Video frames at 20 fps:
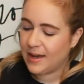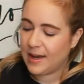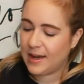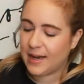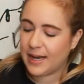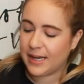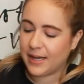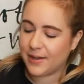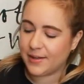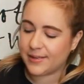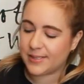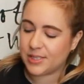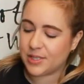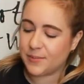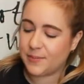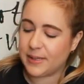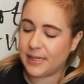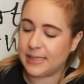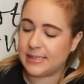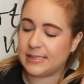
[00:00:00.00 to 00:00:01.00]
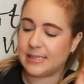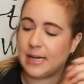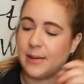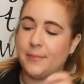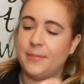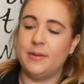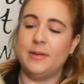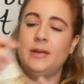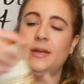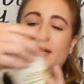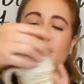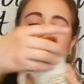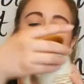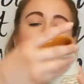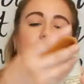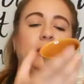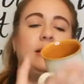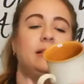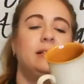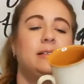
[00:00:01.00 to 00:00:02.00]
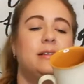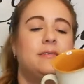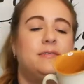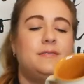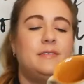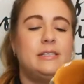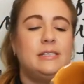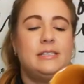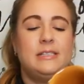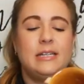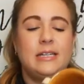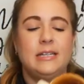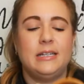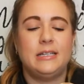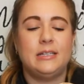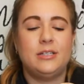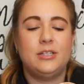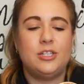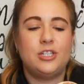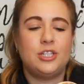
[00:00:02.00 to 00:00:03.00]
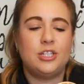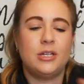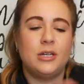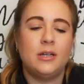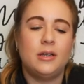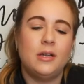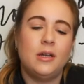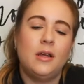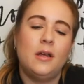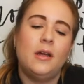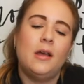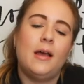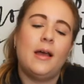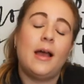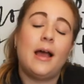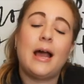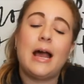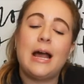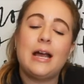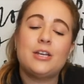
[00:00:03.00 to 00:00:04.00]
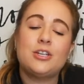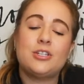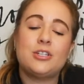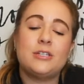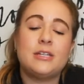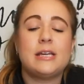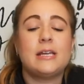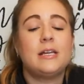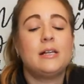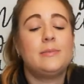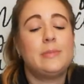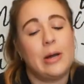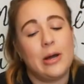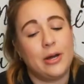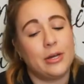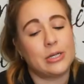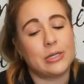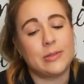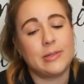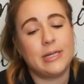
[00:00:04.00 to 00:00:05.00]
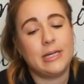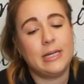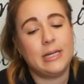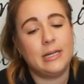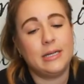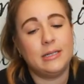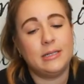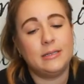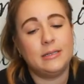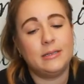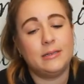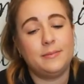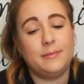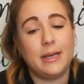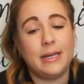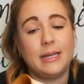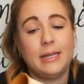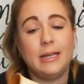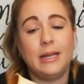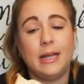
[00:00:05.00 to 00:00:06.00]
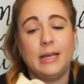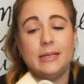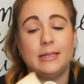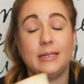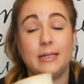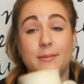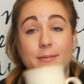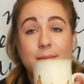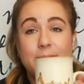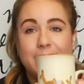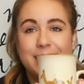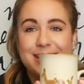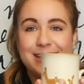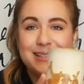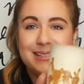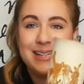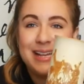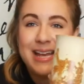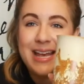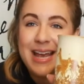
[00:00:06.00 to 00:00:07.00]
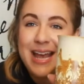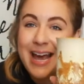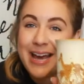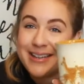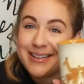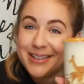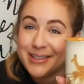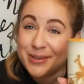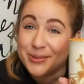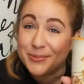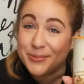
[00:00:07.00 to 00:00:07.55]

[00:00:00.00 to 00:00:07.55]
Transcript: I also picked up these vintage Ashdale Pottery Made in England mugs and they are